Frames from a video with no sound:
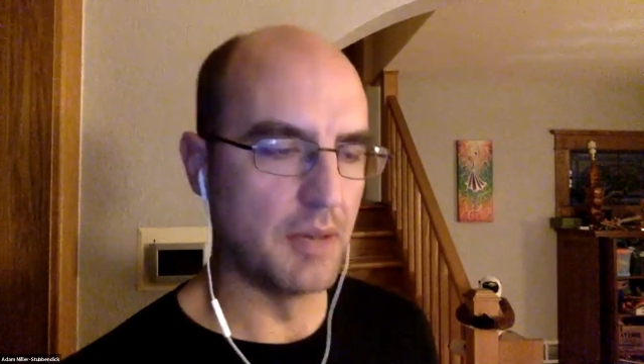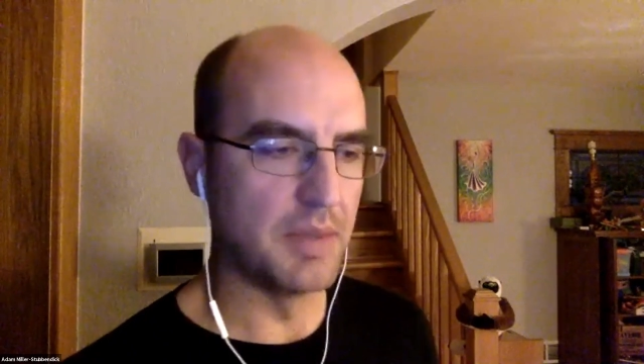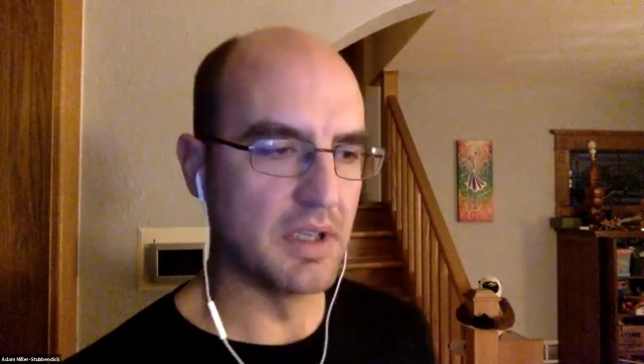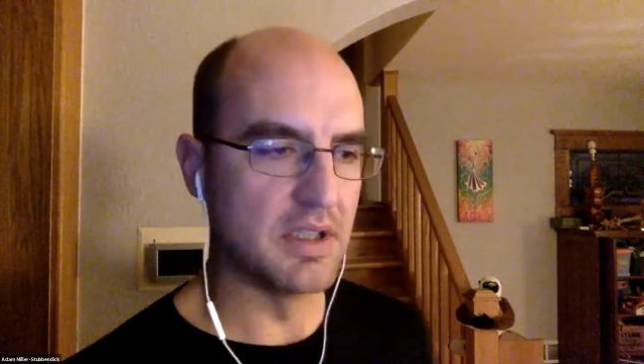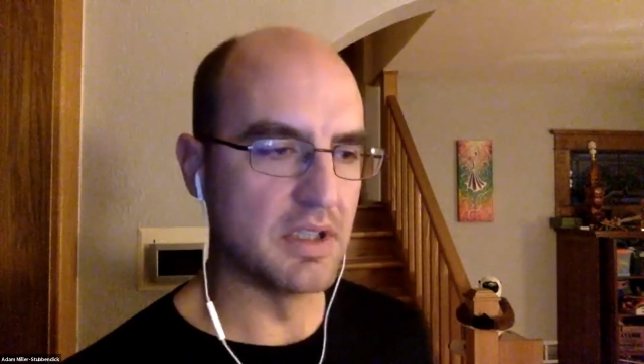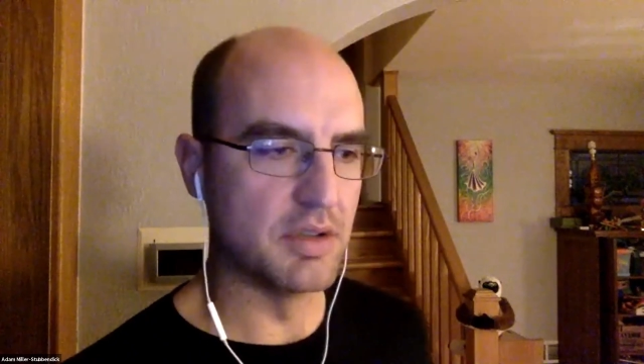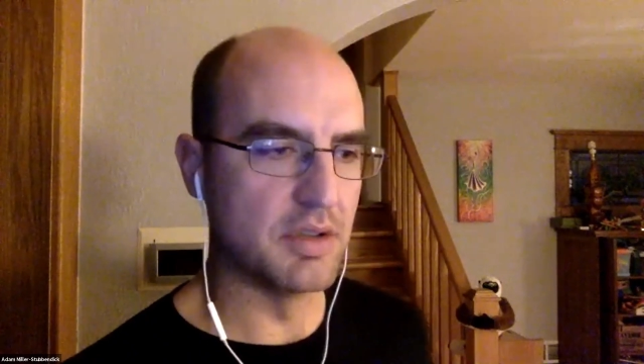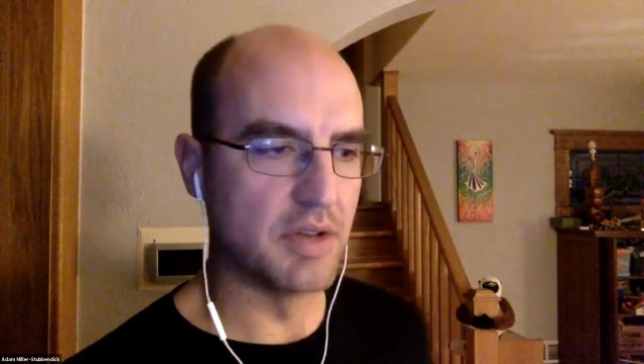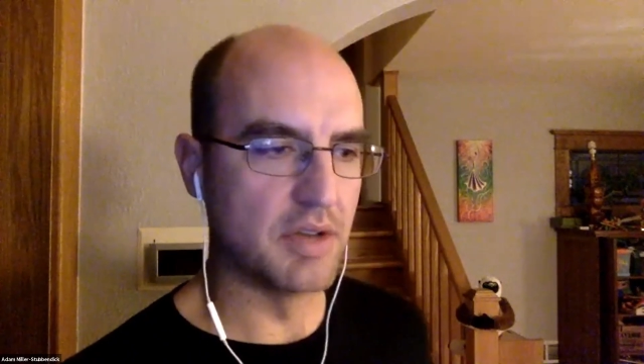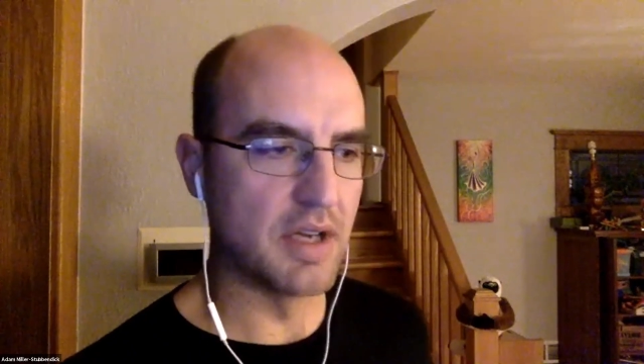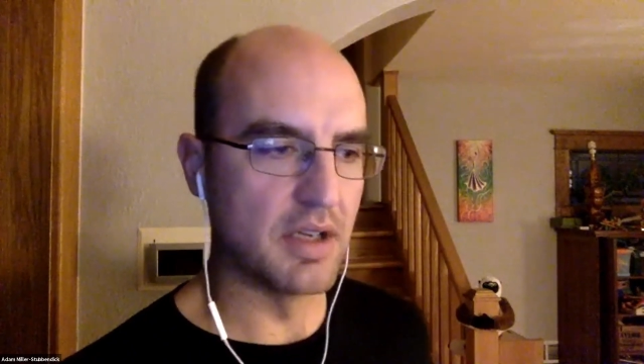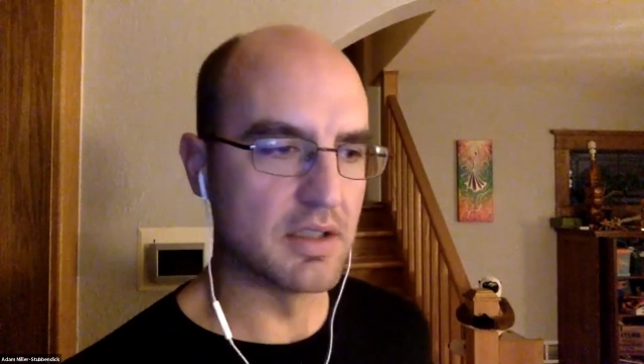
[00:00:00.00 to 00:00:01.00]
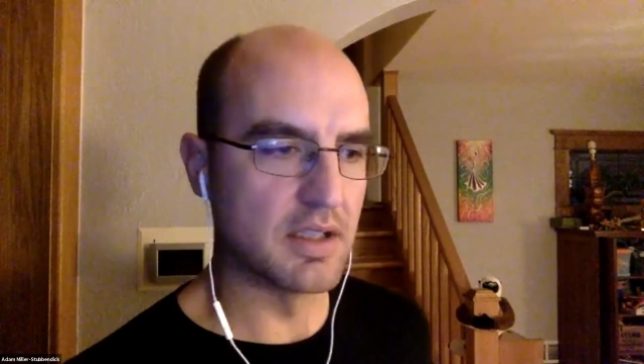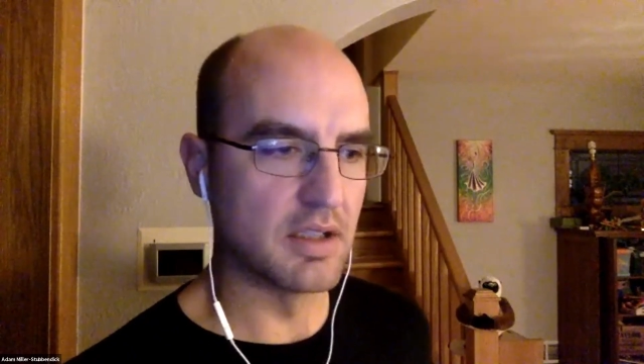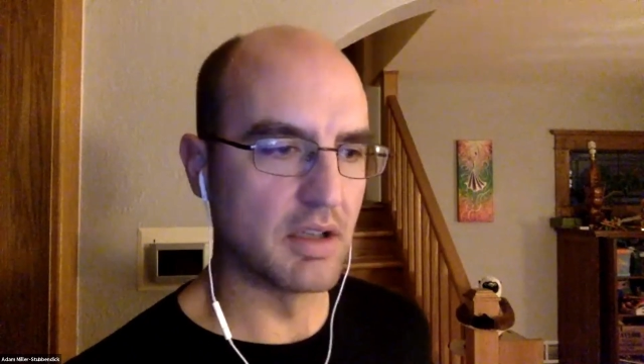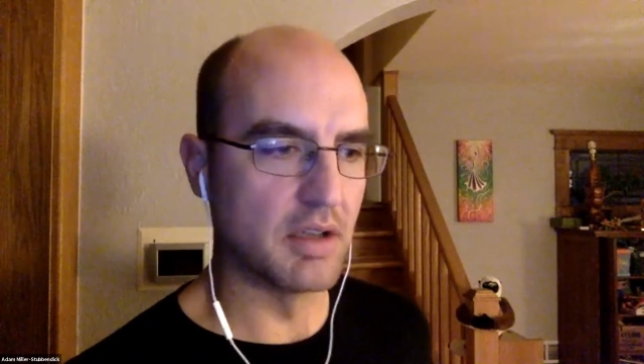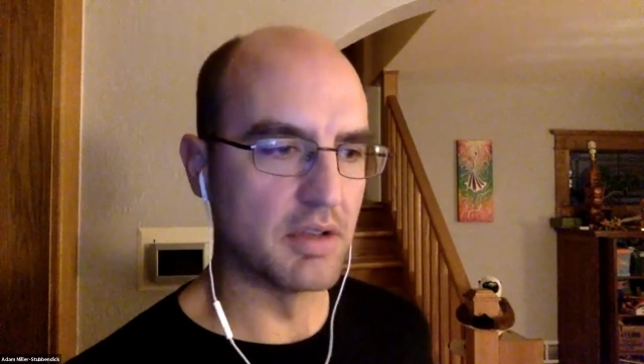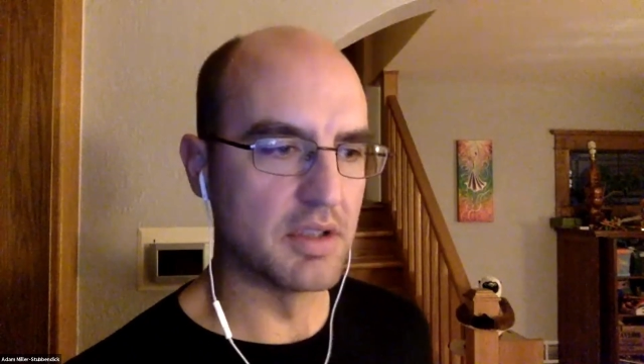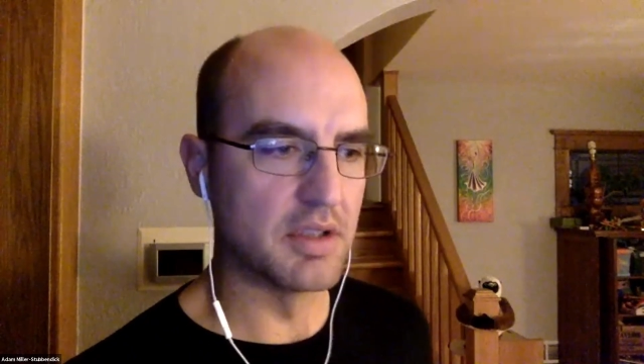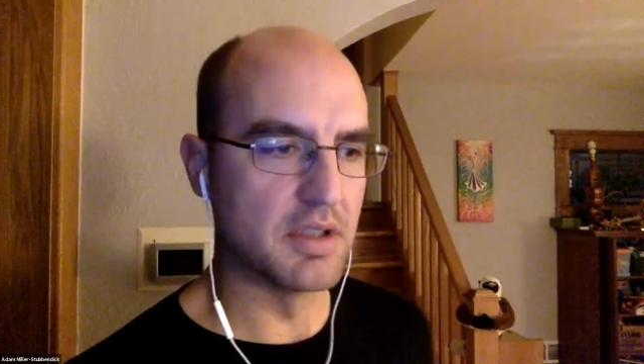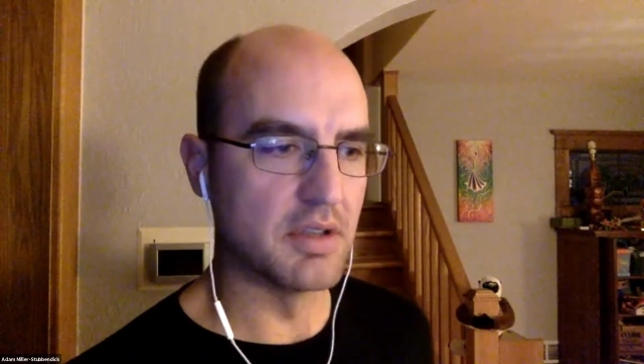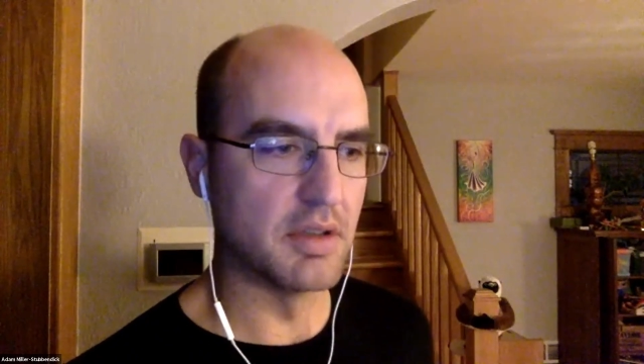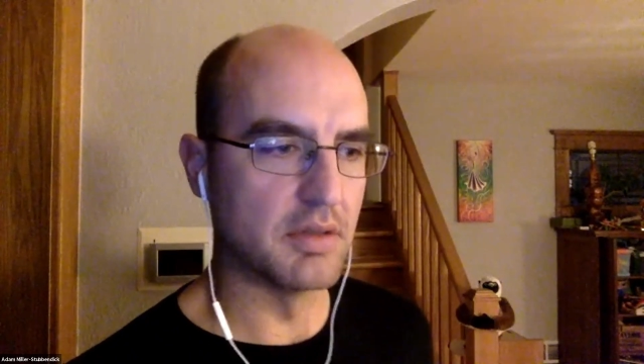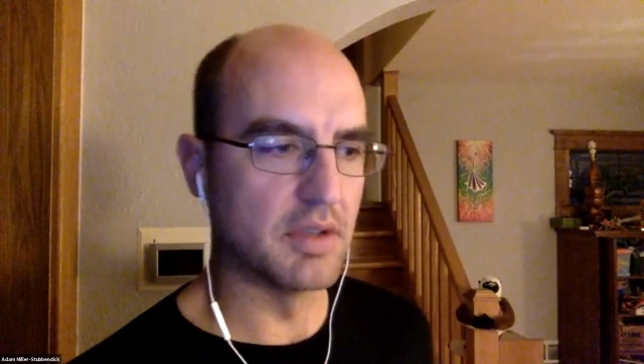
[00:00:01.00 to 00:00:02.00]
because you created us and called us
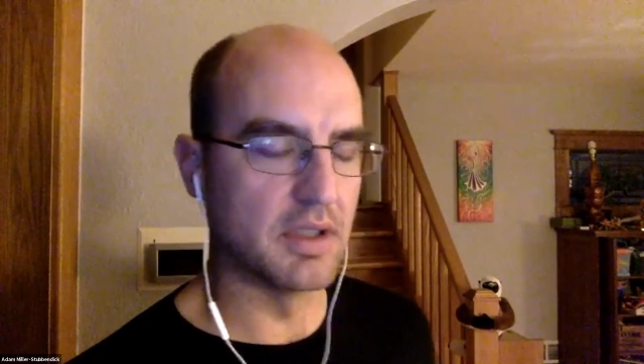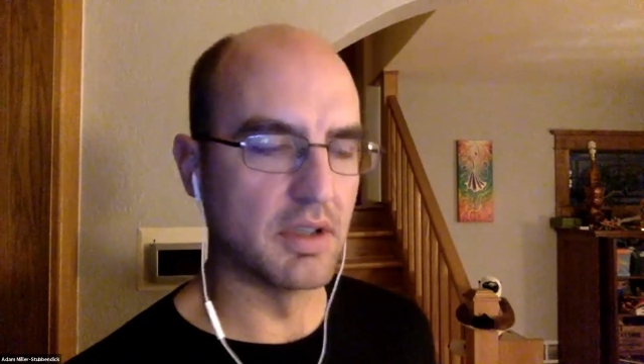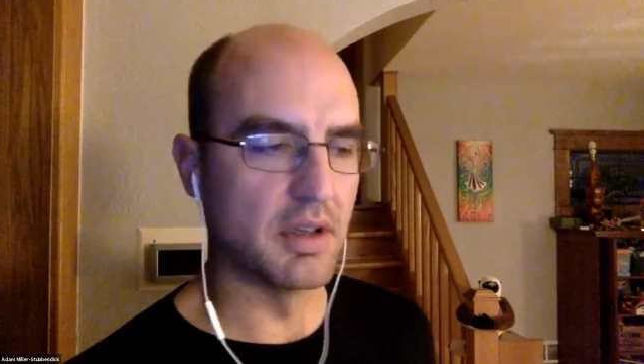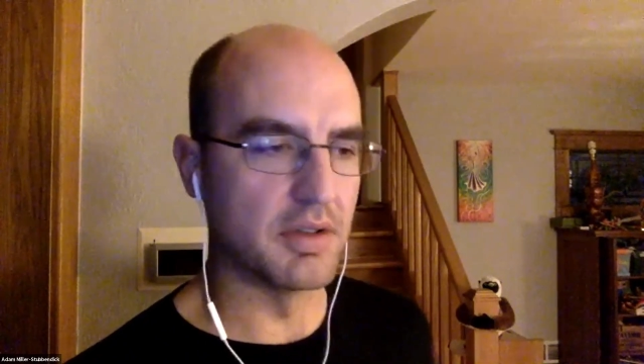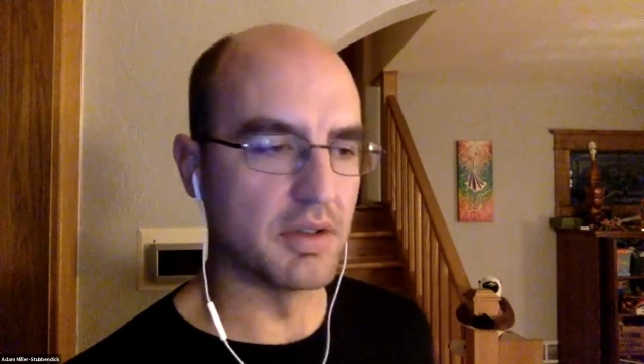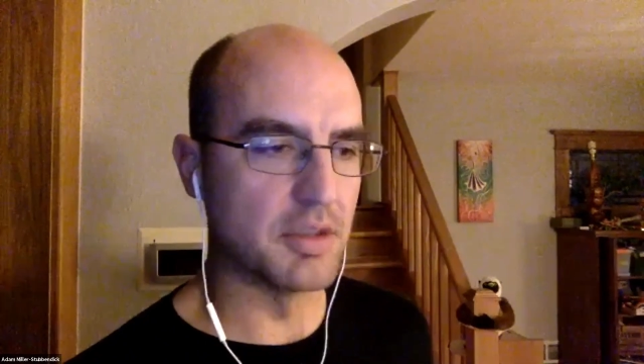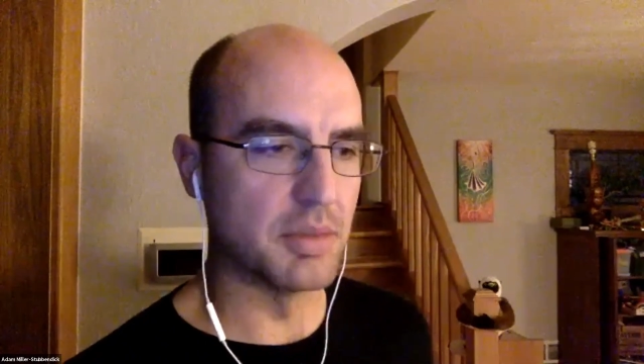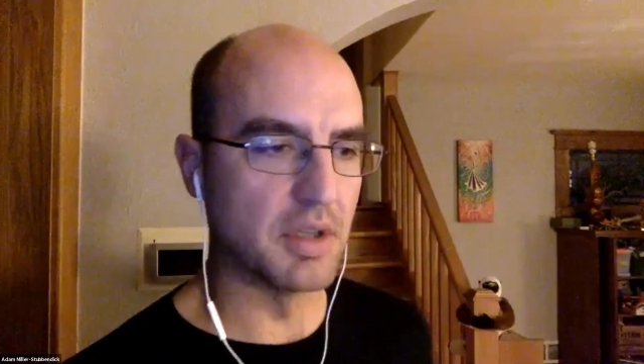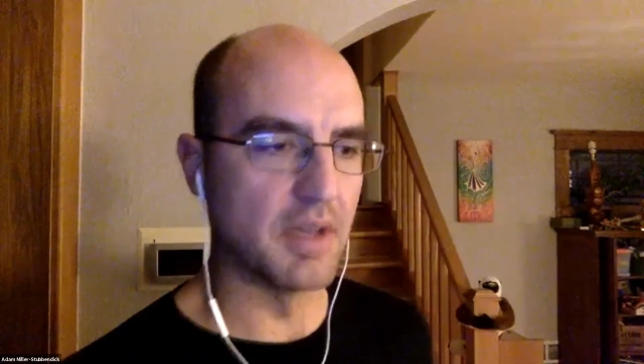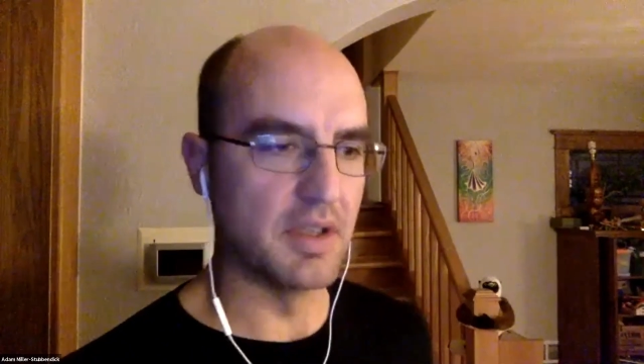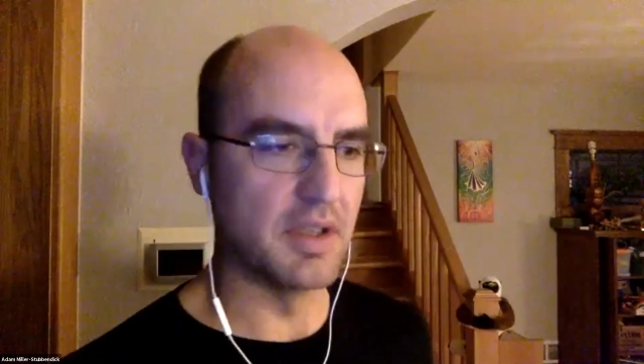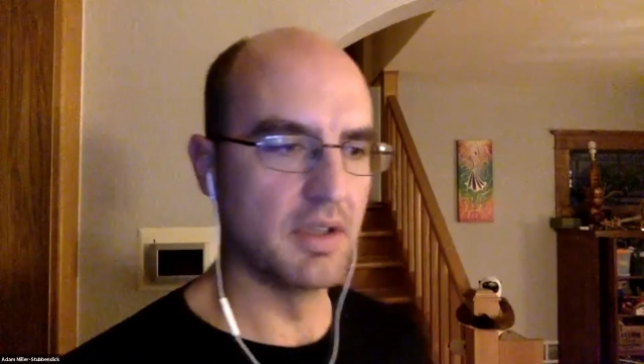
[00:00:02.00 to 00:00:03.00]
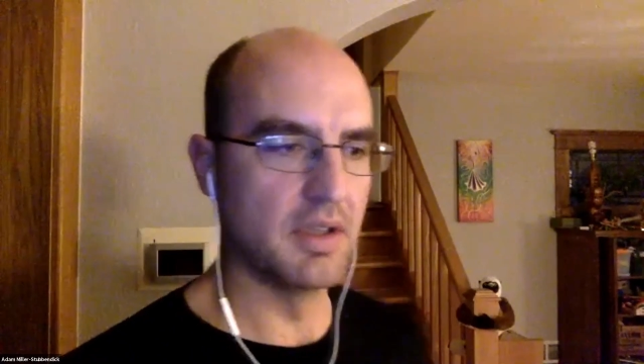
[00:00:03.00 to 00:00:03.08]
your own and called us your beloved.